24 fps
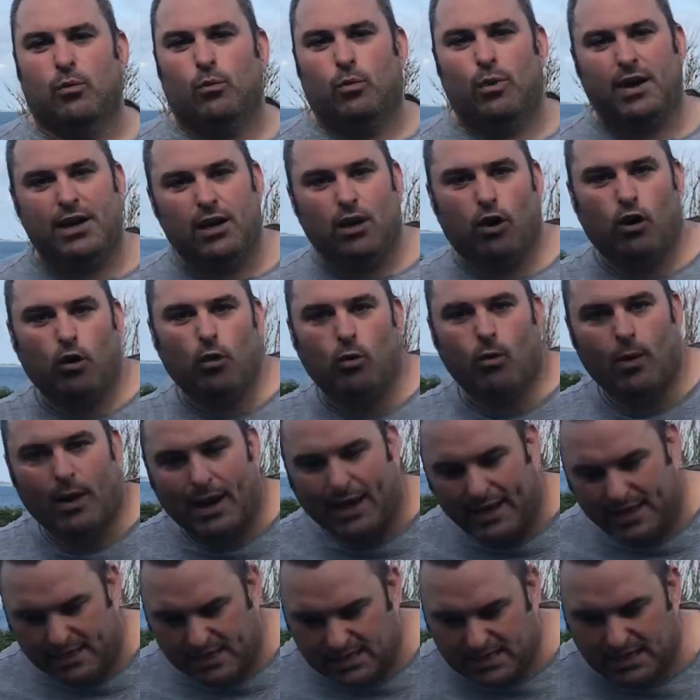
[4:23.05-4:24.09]
We
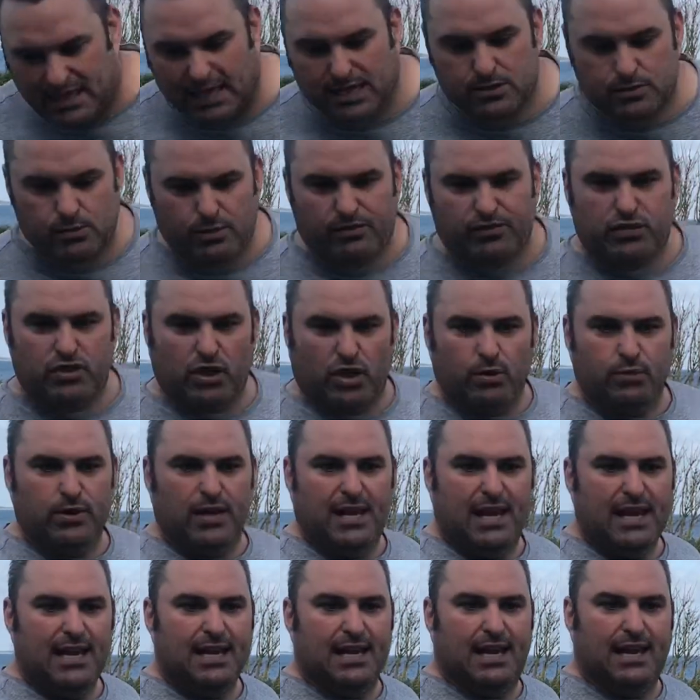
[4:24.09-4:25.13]
always, as we've shown you
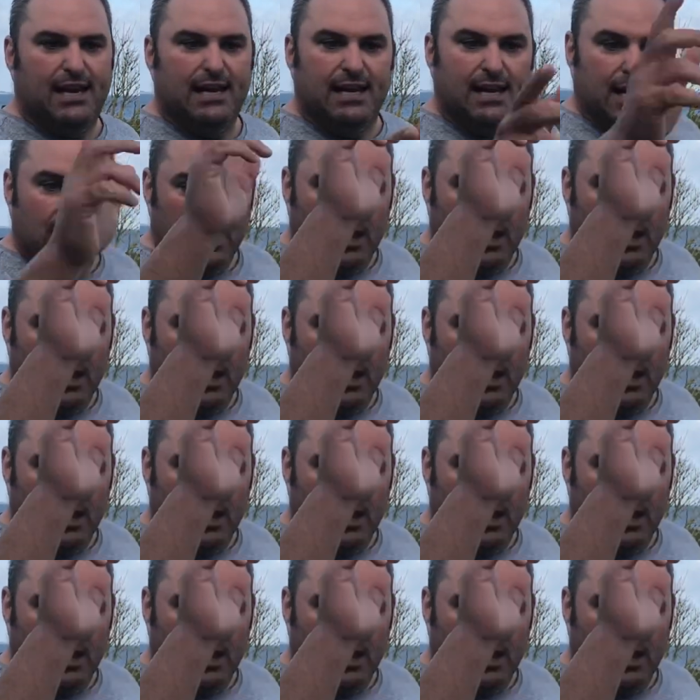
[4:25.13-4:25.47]
here,